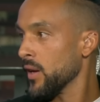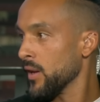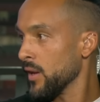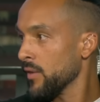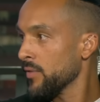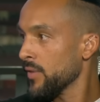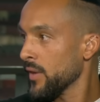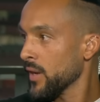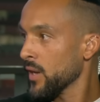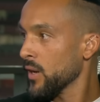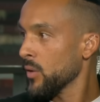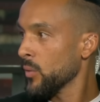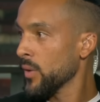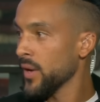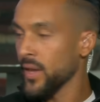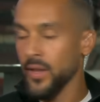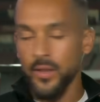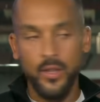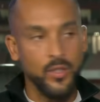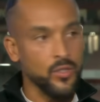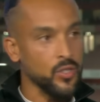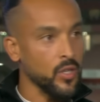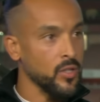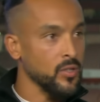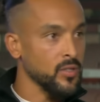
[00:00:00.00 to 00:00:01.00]
And if they're going to win it
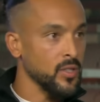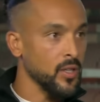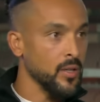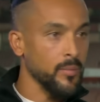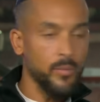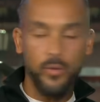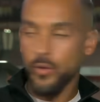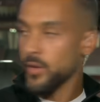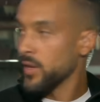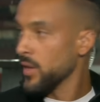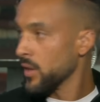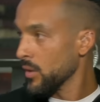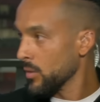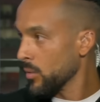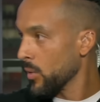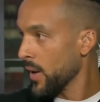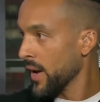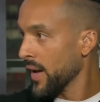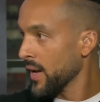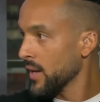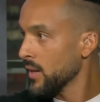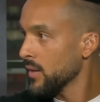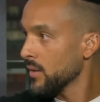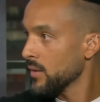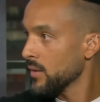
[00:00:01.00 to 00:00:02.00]
in the Jose Mourinho way,